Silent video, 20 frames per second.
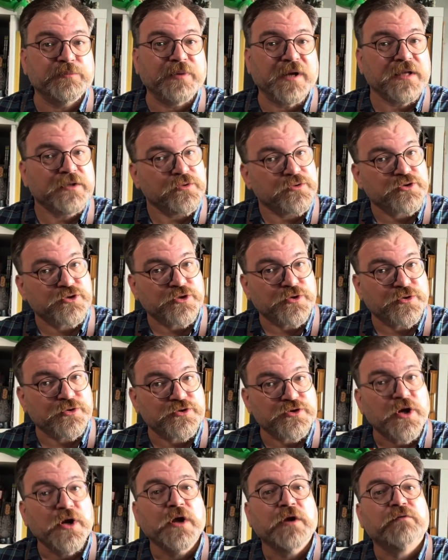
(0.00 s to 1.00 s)
by the
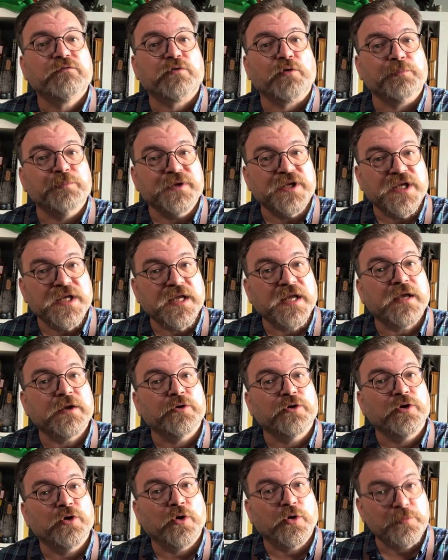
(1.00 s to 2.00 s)
church for being
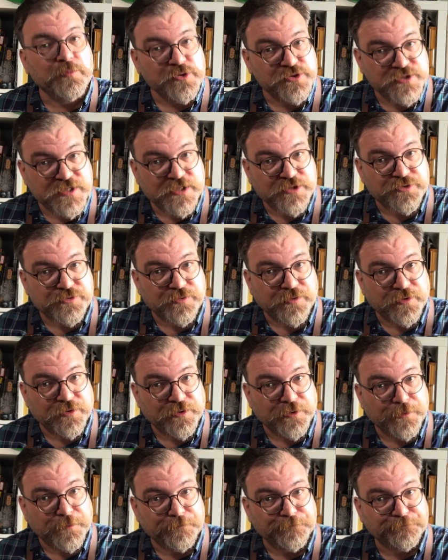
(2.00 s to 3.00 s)
a homosexual.
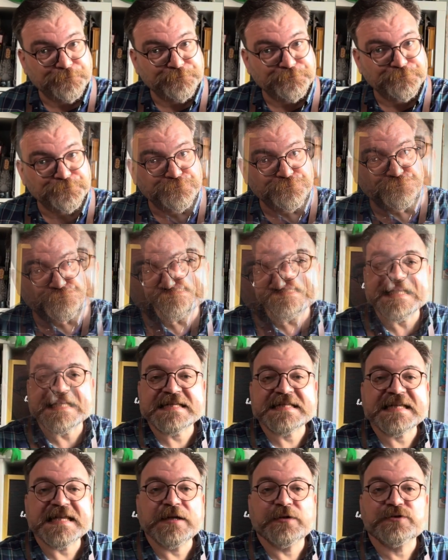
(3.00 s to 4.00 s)
In
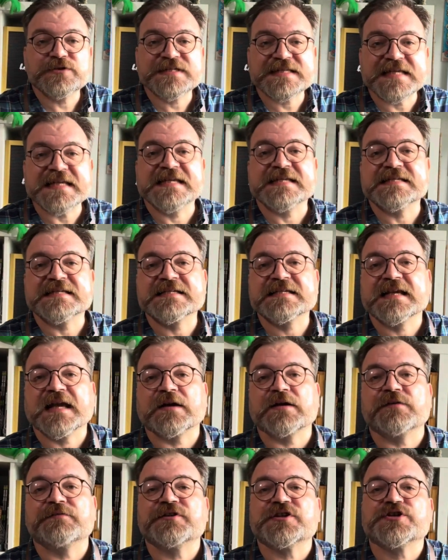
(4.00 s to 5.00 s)
1606,
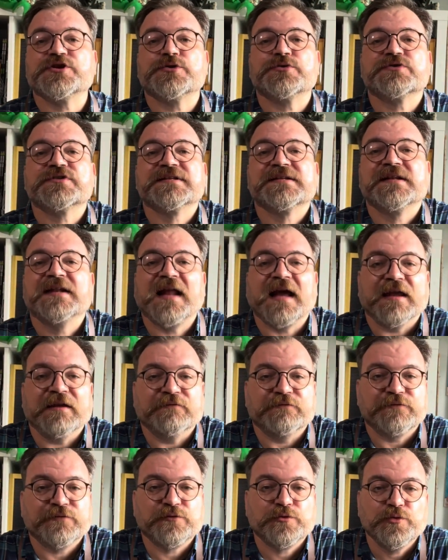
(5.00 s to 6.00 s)
Caravaggio's life
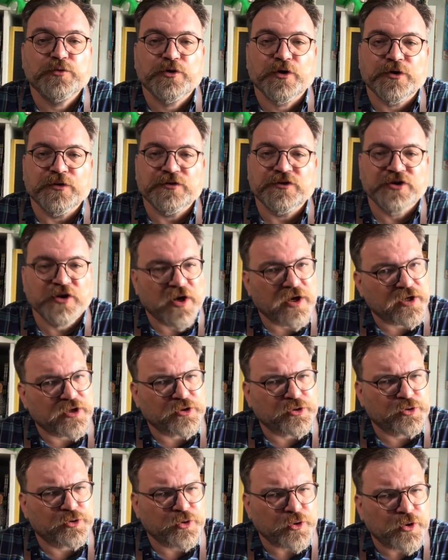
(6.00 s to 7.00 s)
took a dark
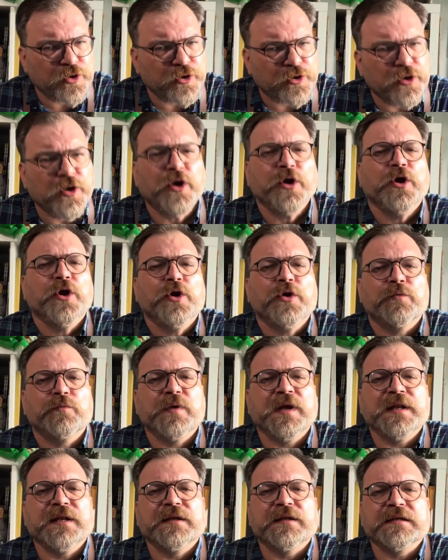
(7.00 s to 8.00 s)
turn
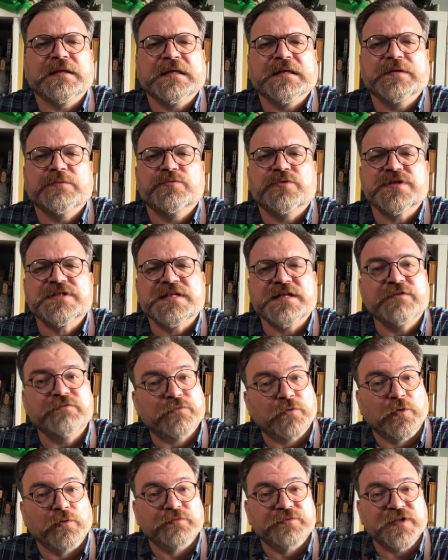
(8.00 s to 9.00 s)
when he was
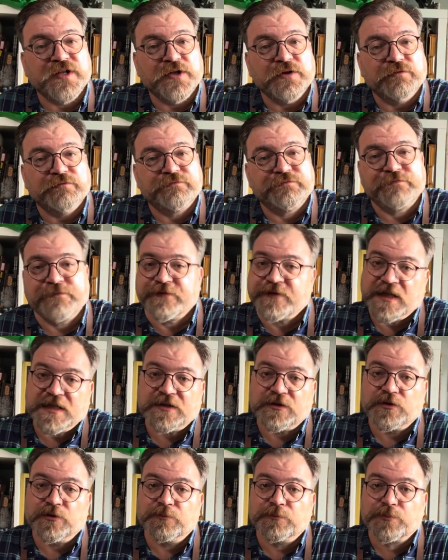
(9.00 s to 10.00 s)
involved in a
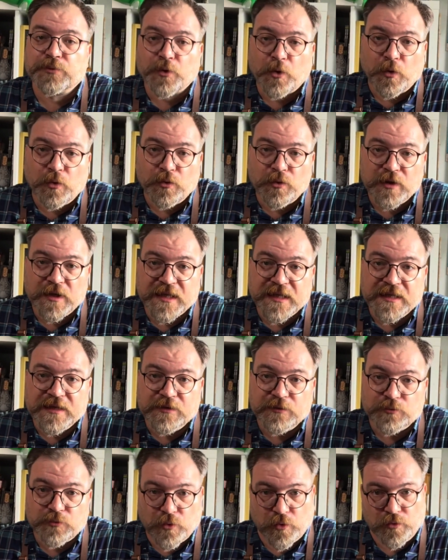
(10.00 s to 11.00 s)
fatal brawl in
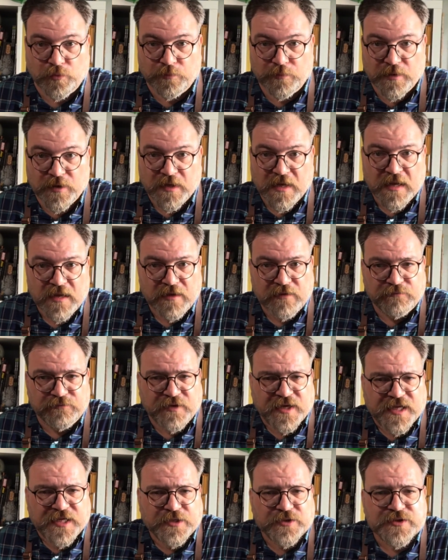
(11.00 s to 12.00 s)
Rome.
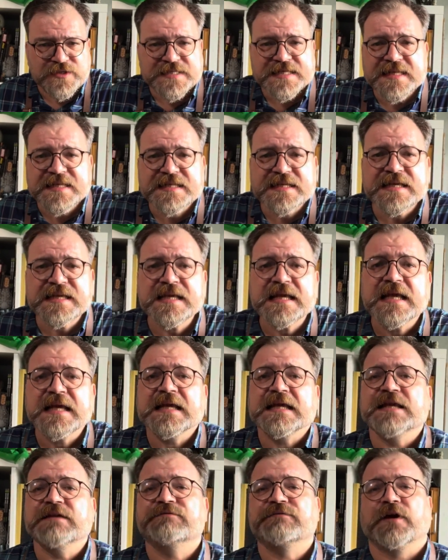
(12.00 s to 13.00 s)
Fleeing the city,
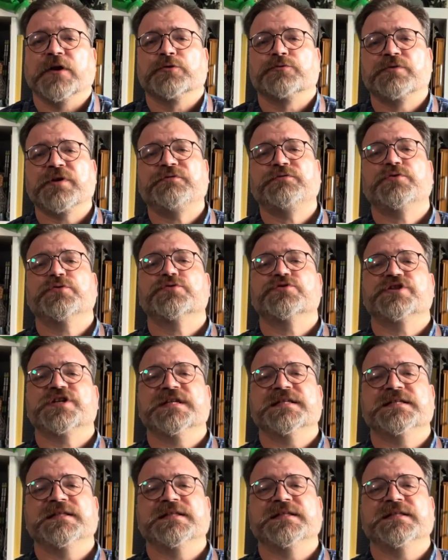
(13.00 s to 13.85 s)
he found refuge